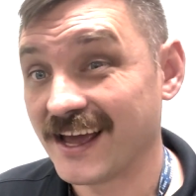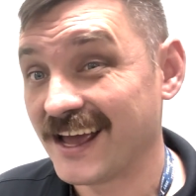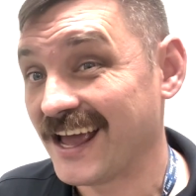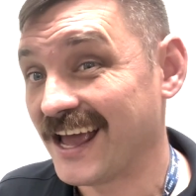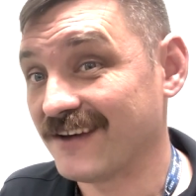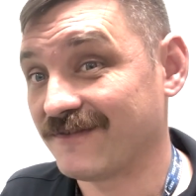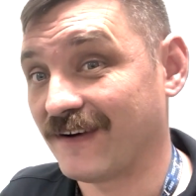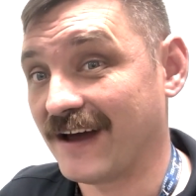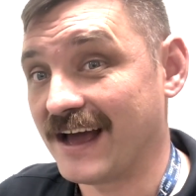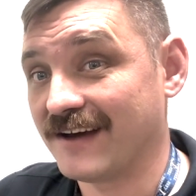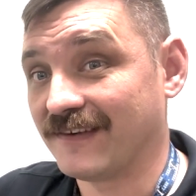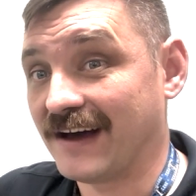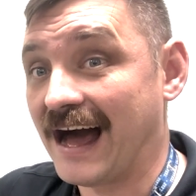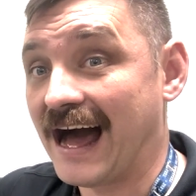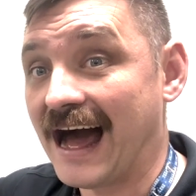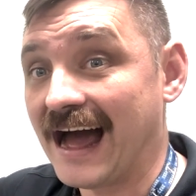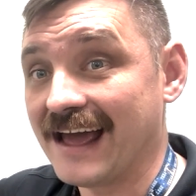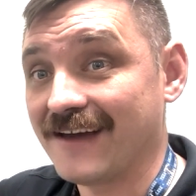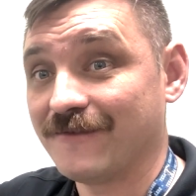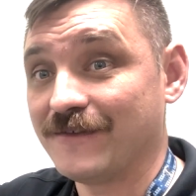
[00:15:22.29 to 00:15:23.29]
if I have a
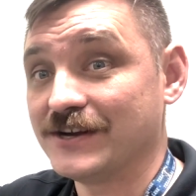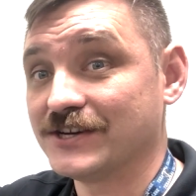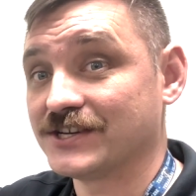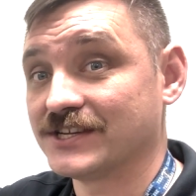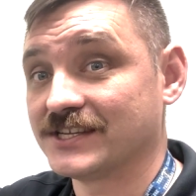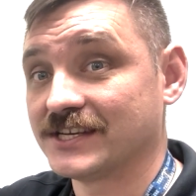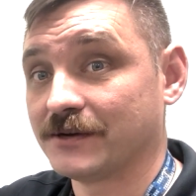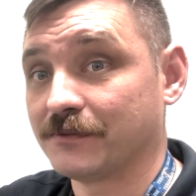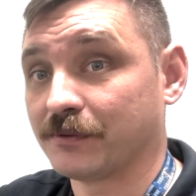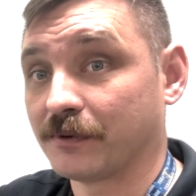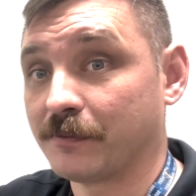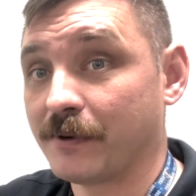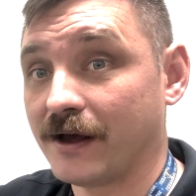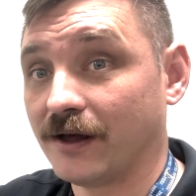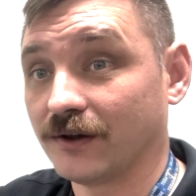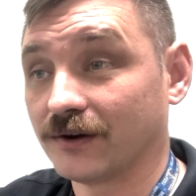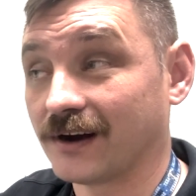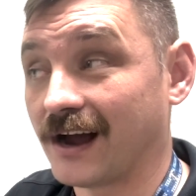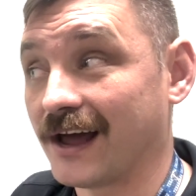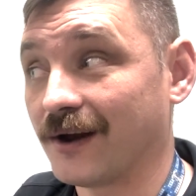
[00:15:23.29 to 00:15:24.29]
high efficiency
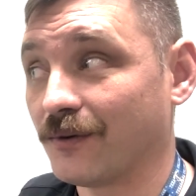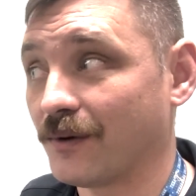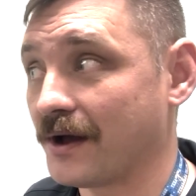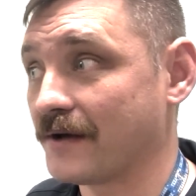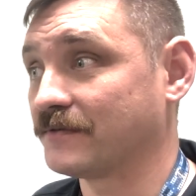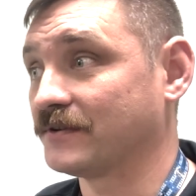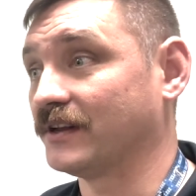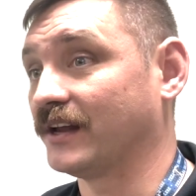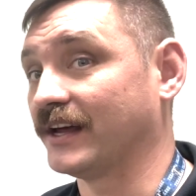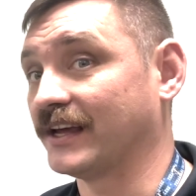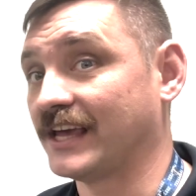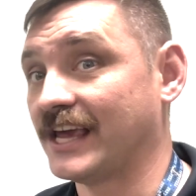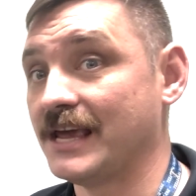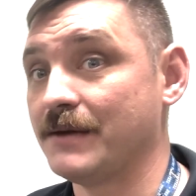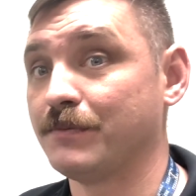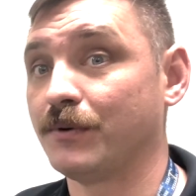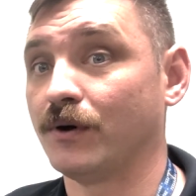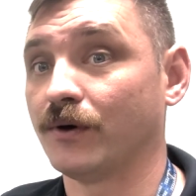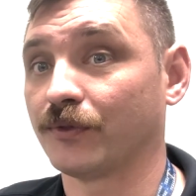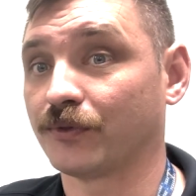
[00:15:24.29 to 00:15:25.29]
propeller, I don't have to
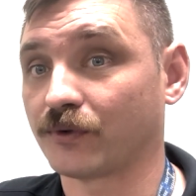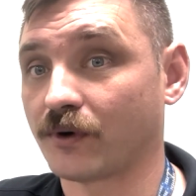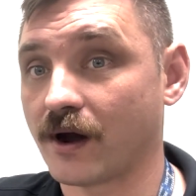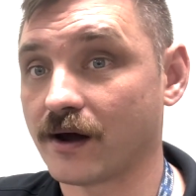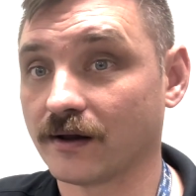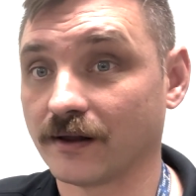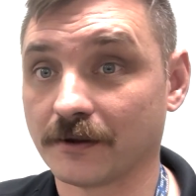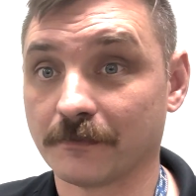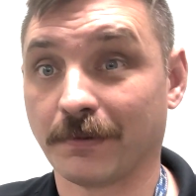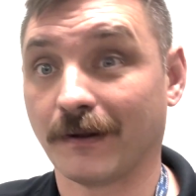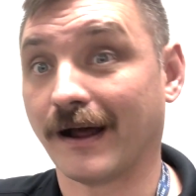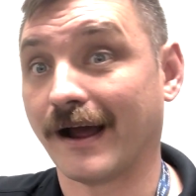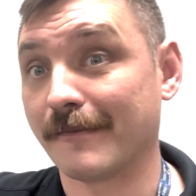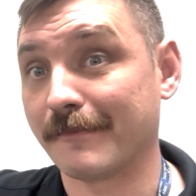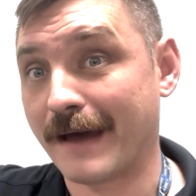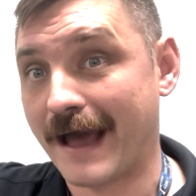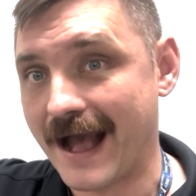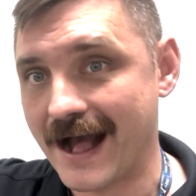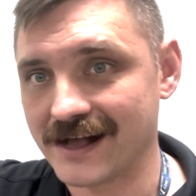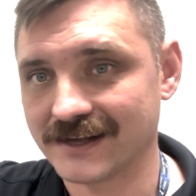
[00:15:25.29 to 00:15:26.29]
keep on throttling
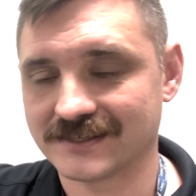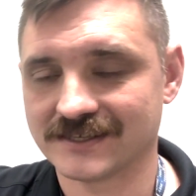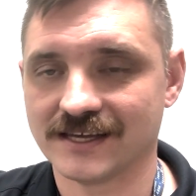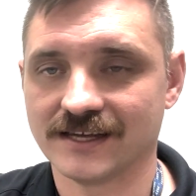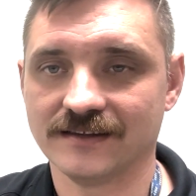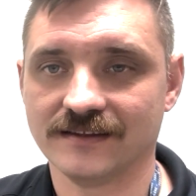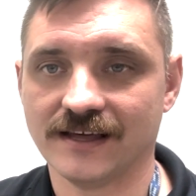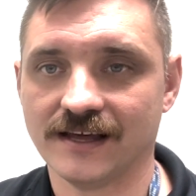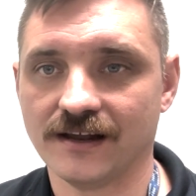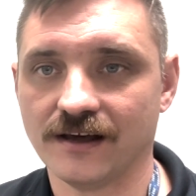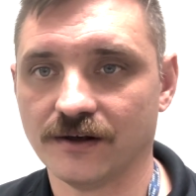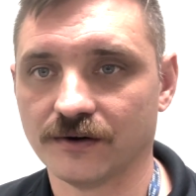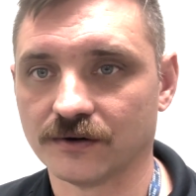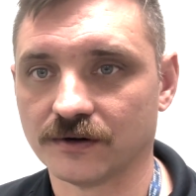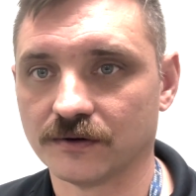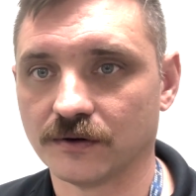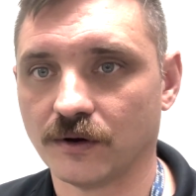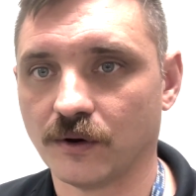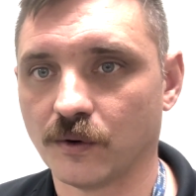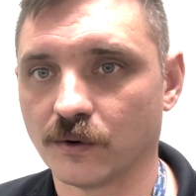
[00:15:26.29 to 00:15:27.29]
past that
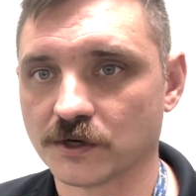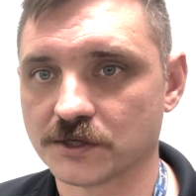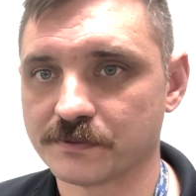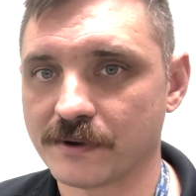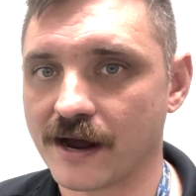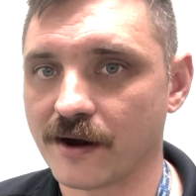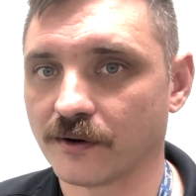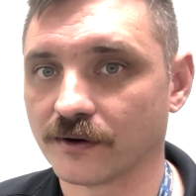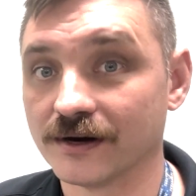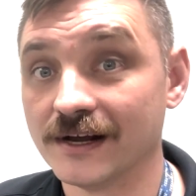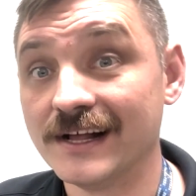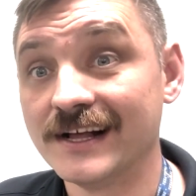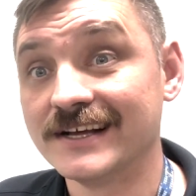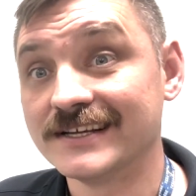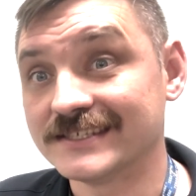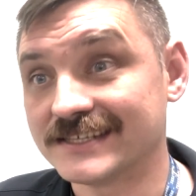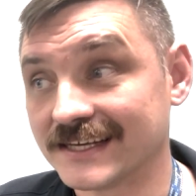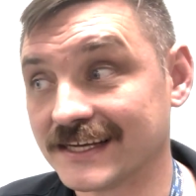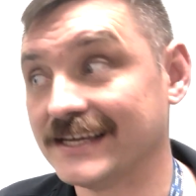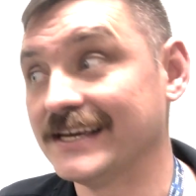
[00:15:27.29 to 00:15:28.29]
100 horsepower
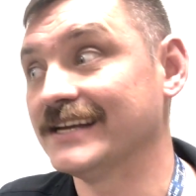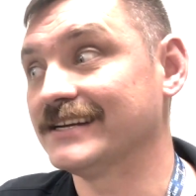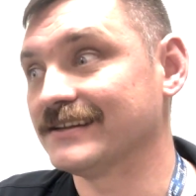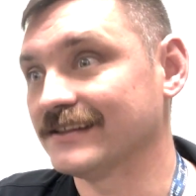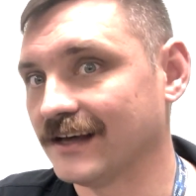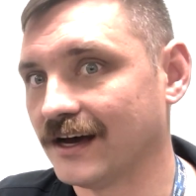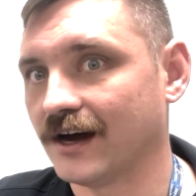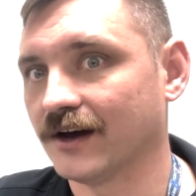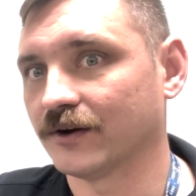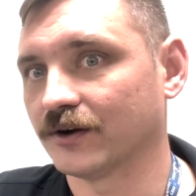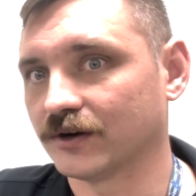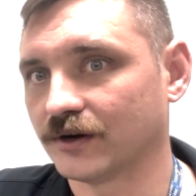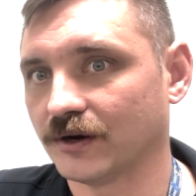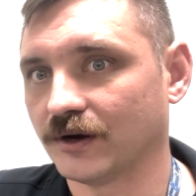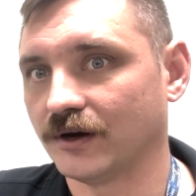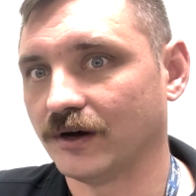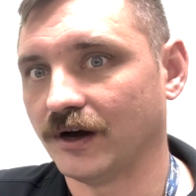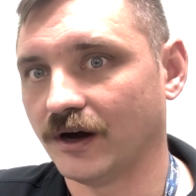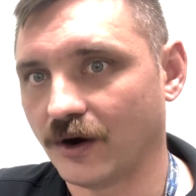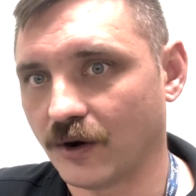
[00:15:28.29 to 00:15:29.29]
to get to the 100
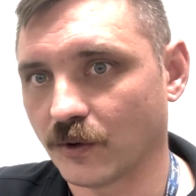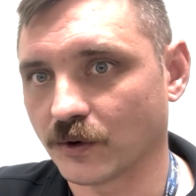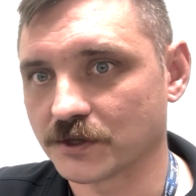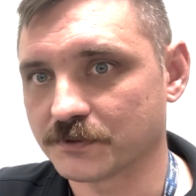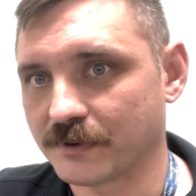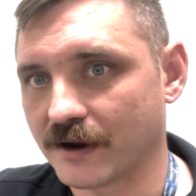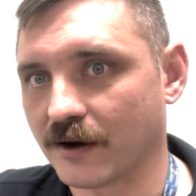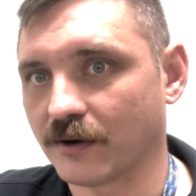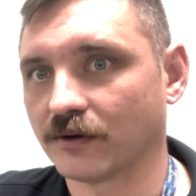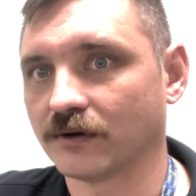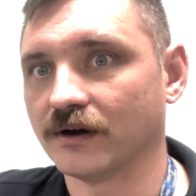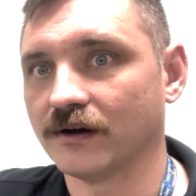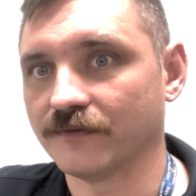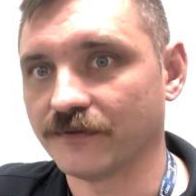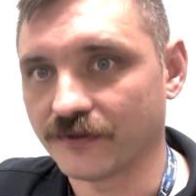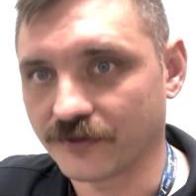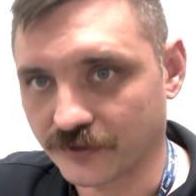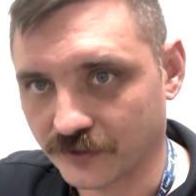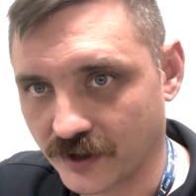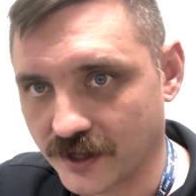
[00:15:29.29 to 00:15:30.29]
horsepower of
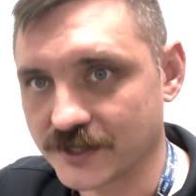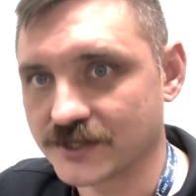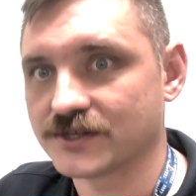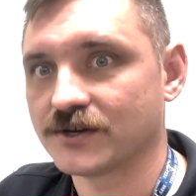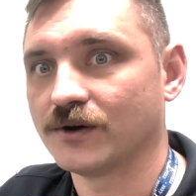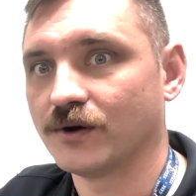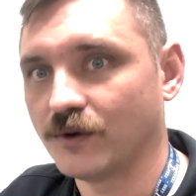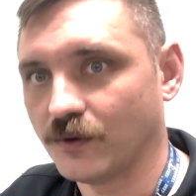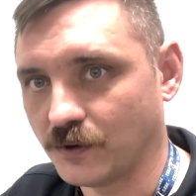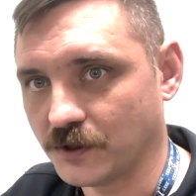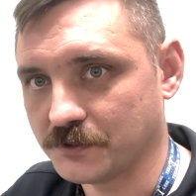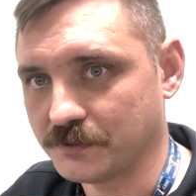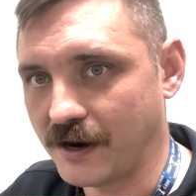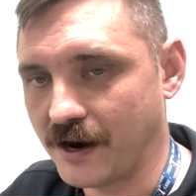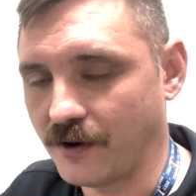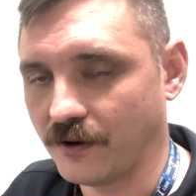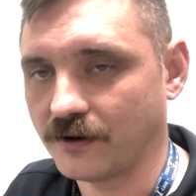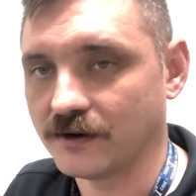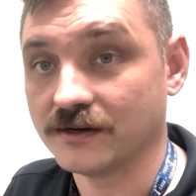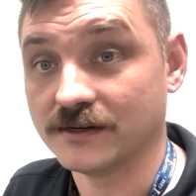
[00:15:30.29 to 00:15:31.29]
the thrust
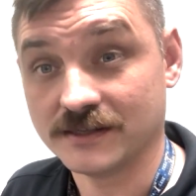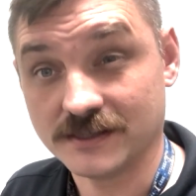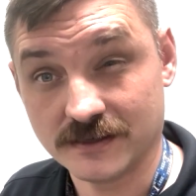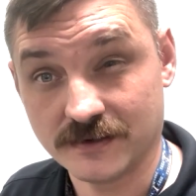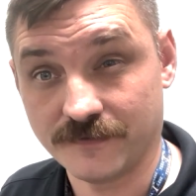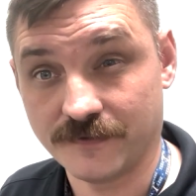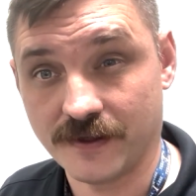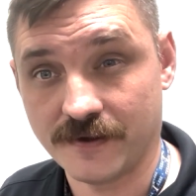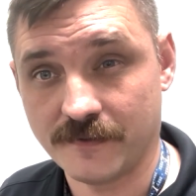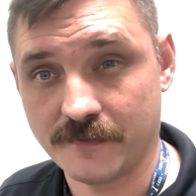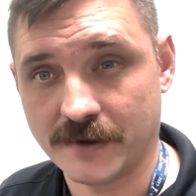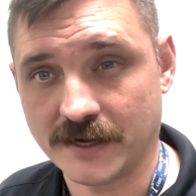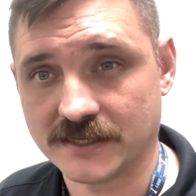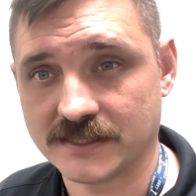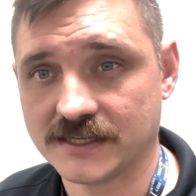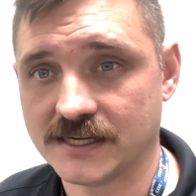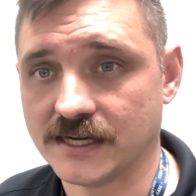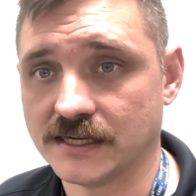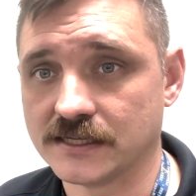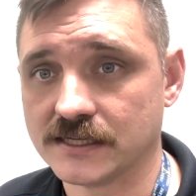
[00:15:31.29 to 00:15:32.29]
horsepower, if that makes
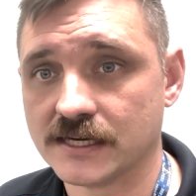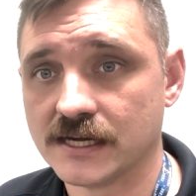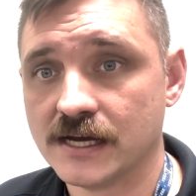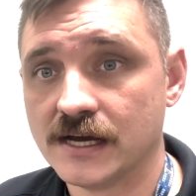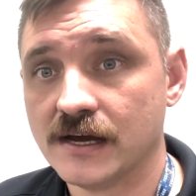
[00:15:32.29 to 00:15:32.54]
sense.